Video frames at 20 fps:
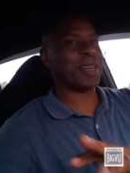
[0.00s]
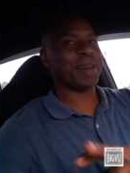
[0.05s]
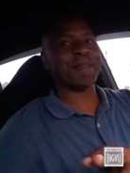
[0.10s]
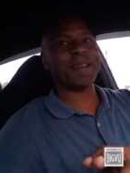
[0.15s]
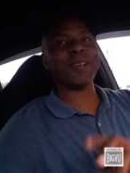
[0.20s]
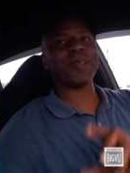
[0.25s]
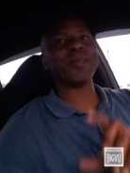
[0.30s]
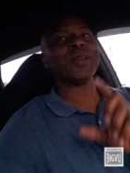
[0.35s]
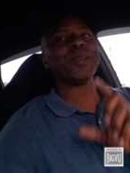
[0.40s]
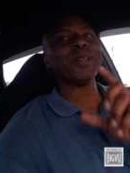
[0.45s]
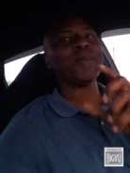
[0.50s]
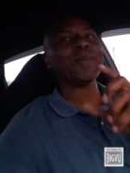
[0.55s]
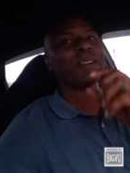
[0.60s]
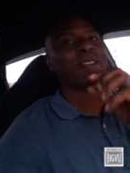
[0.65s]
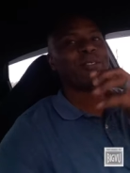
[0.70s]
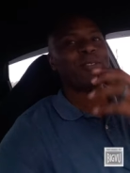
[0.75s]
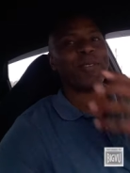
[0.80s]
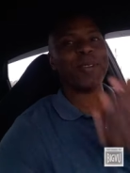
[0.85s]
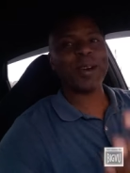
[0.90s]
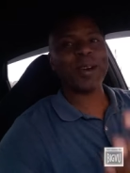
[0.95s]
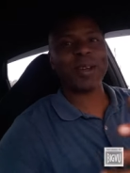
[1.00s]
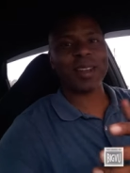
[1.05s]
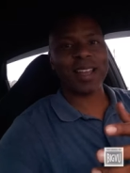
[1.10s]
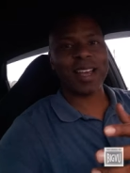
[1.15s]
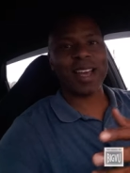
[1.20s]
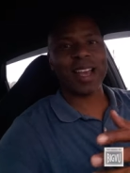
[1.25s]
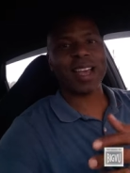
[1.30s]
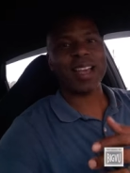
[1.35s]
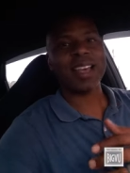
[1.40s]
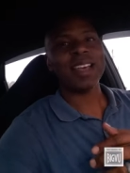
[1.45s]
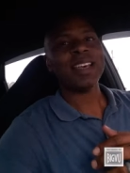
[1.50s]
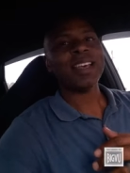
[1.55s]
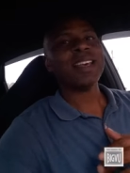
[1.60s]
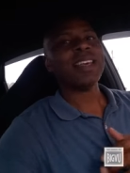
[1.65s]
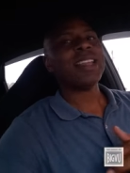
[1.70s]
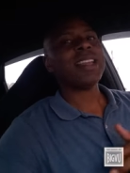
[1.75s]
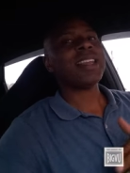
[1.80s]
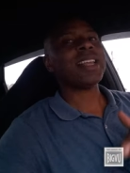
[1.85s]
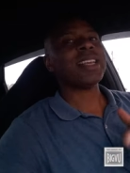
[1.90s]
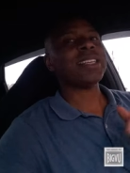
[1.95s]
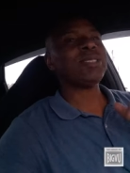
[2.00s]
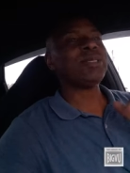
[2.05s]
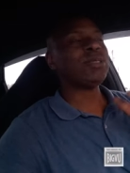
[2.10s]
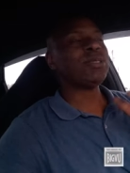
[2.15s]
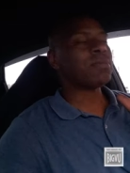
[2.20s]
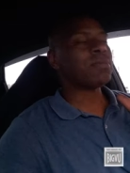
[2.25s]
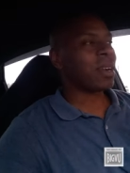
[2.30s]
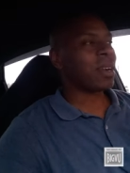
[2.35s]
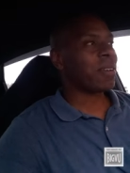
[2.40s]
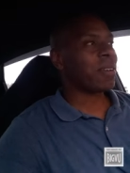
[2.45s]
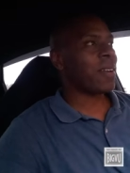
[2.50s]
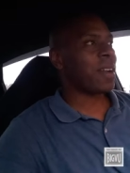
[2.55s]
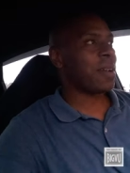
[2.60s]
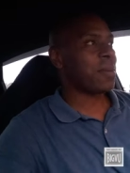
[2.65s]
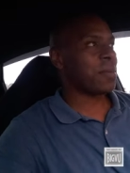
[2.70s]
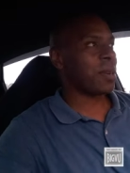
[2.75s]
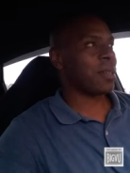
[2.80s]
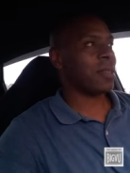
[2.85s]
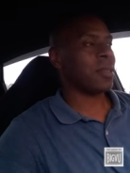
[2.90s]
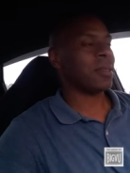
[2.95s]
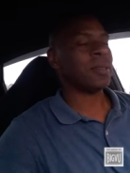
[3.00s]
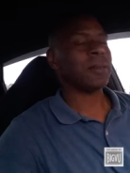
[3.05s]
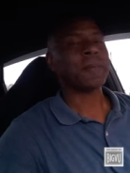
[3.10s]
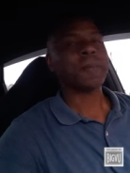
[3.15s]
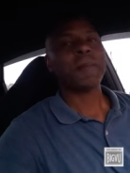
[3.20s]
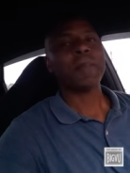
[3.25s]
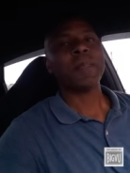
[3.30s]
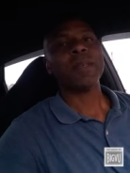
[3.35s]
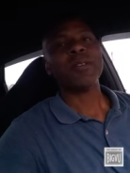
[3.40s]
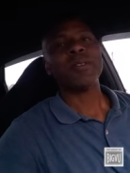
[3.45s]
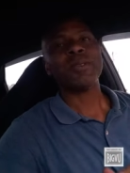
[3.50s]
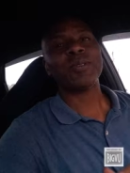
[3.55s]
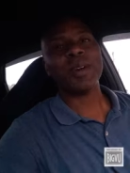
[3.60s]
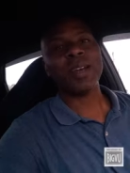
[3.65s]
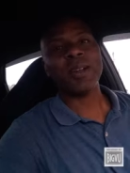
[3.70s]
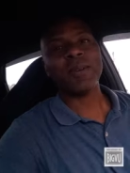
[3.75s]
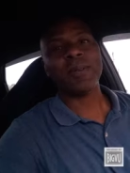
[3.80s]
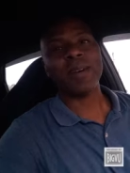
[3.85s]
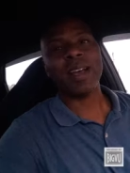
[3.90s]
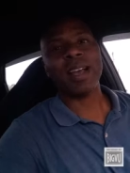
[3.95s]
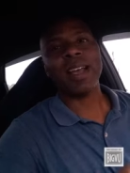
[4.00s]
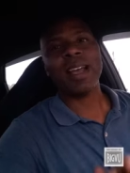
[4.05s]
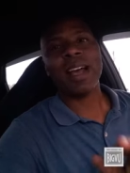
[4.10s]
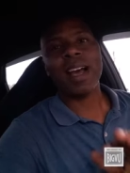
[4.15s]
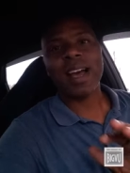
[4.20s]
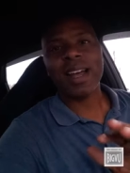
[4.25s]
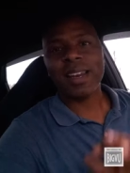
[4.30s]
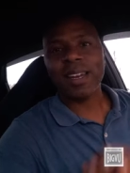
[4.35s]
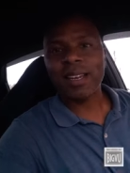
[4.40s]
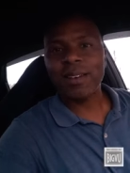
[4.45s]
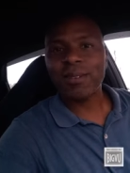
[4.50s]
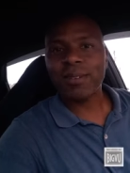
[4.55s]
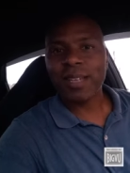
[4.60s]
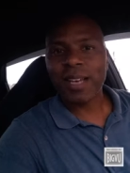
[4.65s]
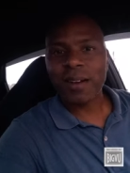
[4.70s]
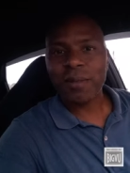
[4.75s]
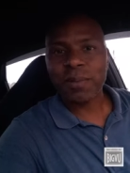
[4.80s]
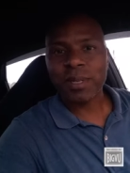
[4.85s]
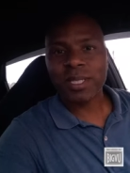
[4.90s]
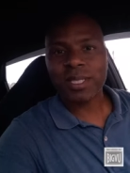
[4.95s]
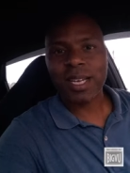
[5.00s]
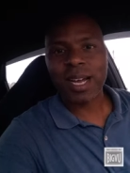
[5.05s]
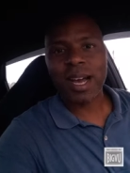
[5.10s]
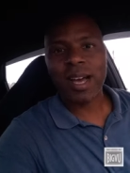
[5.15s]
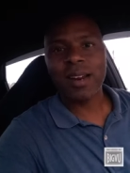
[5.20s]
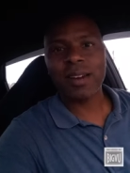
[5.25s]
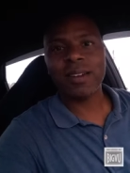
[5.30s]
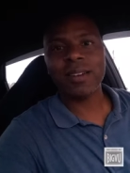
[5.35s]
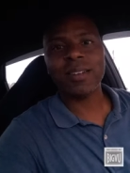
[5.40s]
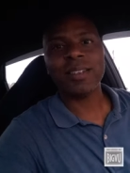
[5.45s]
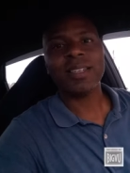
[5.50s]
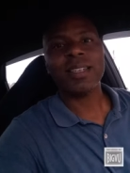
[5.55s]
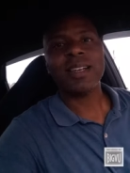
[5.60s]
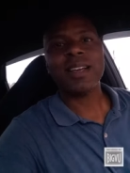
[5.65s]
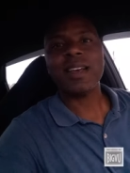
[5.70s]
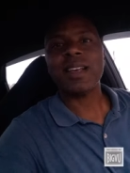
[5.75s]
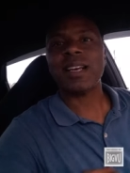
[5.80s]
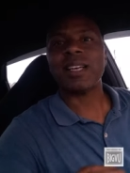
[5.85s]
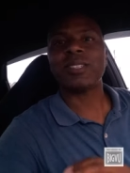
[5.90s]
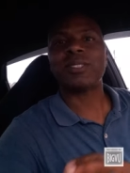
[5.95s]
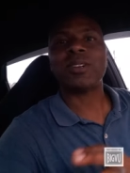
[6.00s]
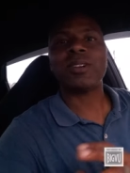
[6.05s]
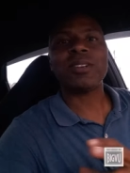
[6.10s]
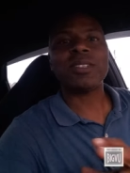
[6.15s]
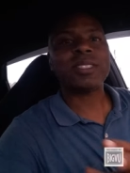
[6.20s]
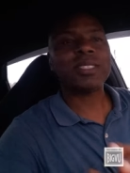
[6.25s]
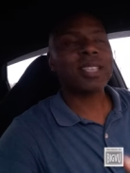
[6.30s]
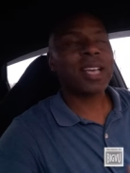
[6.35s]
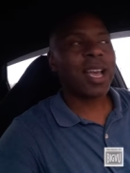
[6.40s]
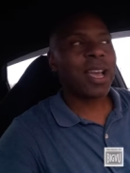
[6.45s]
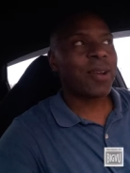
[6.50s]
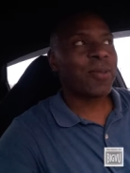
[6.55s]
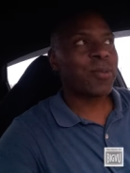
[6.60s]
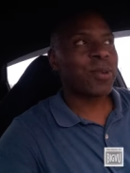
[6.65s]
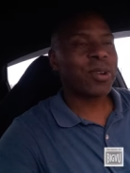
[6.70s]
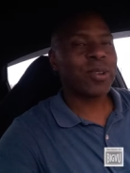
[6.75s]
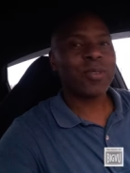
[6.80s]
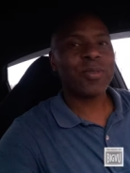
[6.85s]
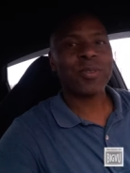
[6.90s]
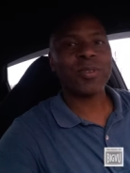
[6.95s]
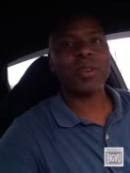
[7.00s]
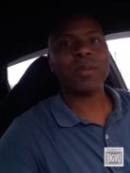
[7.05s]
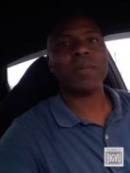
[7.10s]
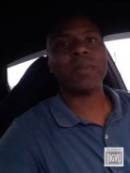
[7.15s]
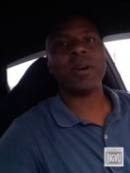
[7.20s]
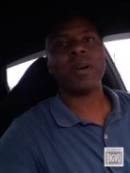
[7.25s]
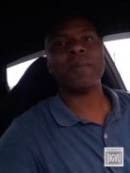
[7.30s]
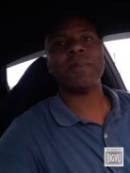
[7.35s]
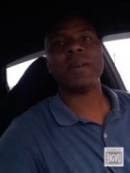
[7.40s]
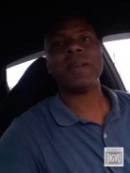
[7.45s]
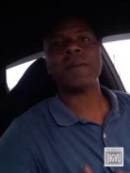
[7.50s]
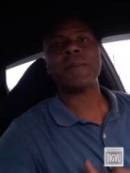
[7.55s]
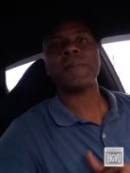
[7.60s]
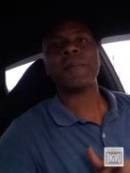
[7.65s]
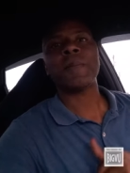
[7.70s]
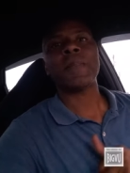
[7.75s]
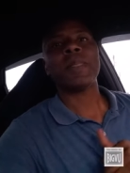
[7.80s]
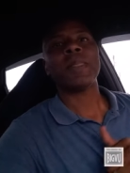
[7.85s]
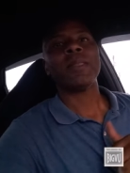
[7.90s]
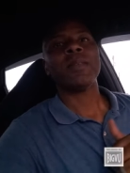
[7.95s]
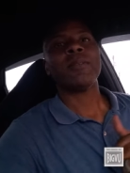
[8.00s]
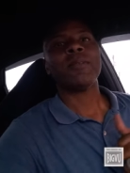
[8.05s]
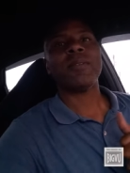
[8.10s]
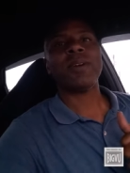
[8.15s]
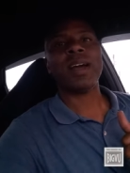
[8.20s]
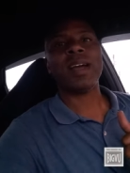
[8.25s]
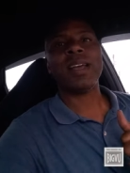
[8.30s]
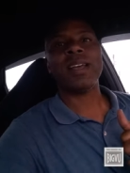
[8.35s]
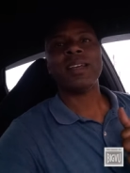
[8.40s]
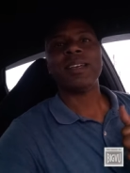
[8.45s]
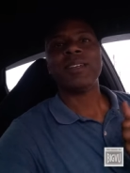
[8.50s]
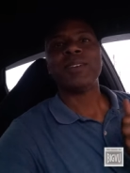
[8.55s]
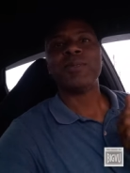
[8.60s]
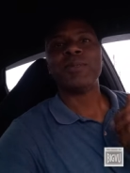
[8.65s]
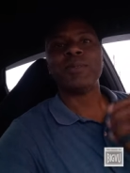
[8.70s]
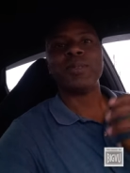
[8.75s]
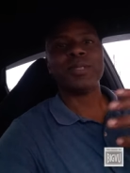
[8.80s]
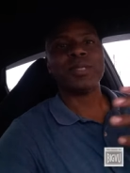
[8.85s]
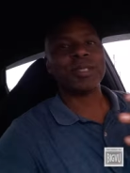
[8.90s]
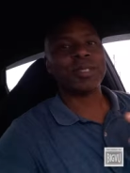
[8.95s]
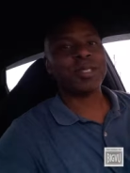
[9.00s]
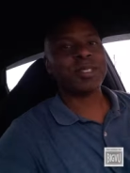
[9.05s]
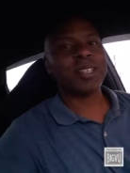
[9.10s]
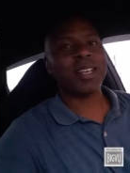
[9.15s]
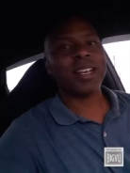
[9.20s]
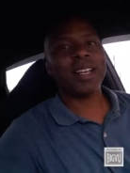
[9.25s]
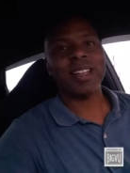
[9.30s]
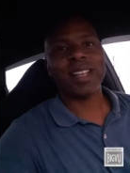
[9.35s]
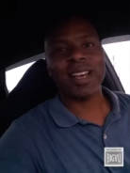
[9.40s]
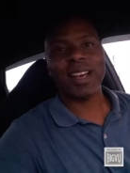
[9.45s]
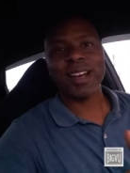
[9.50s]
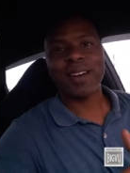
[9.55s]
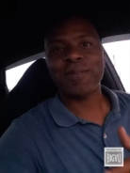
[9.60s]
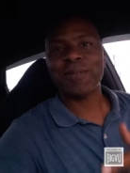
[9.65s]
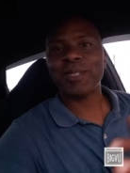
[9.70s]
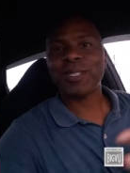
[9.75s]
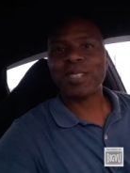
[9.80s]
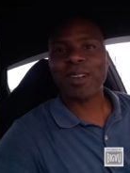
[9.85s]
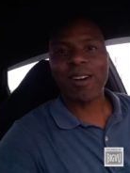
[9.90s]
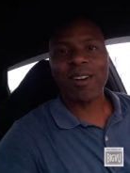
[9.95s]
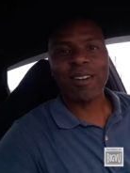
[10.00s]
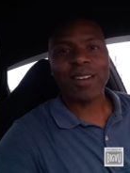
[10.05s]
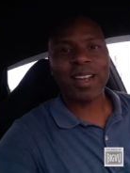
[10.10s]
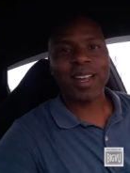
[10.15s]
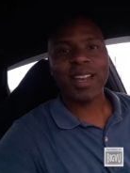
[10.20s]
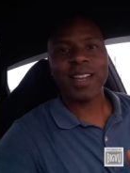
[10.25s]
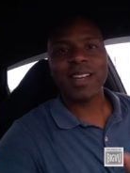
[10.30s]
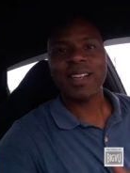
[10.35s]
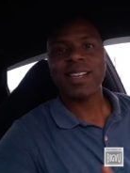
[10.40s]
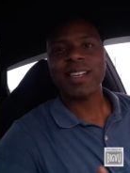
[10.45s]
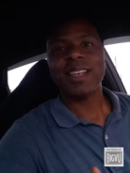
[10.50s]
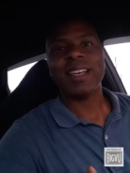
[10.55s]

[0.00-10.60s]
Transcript: So that's really what it felt like. Like she was my grandmother. So anyway, I knelt down beside her and I started chatting with her for a moment. Right. We we're just sitting there. We're talking.